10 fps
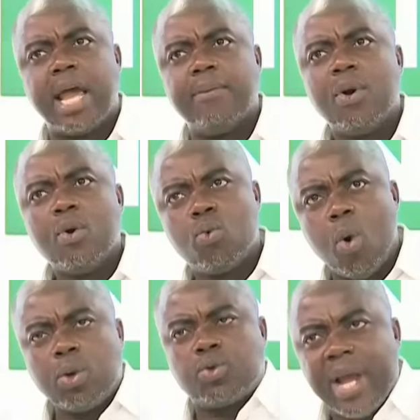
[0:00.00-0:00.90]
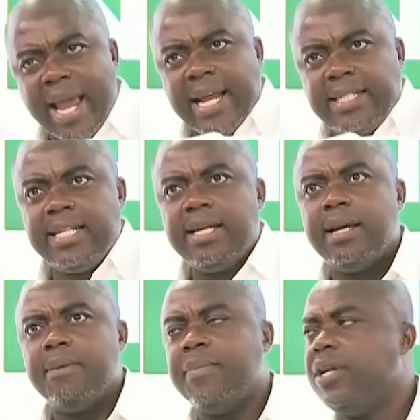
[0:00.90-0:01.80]
time. Go to
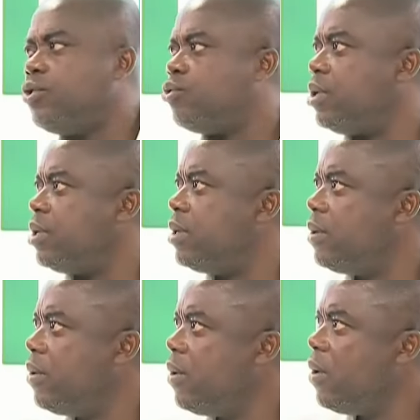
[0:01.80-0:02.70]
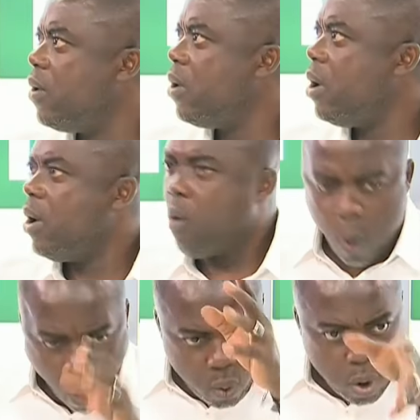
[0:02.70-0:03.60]
energy ministry.
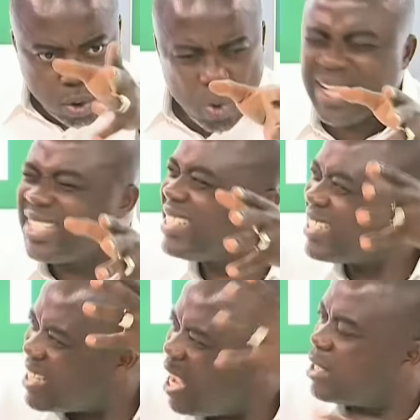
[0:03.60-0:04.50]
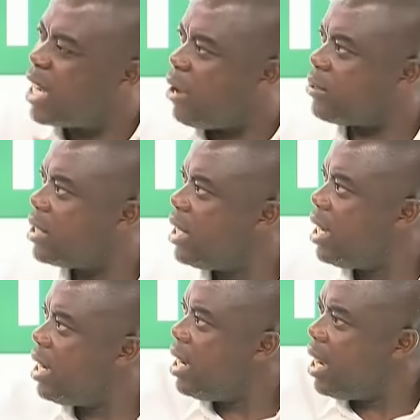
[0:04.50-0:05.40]
Or go to scandals.
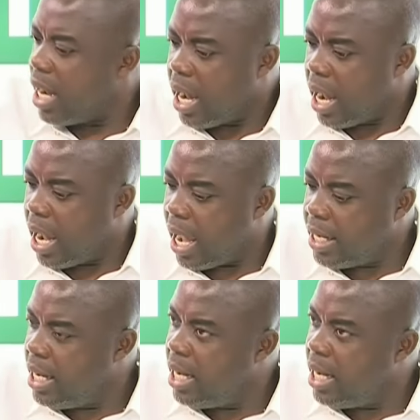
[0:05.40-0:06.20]
I,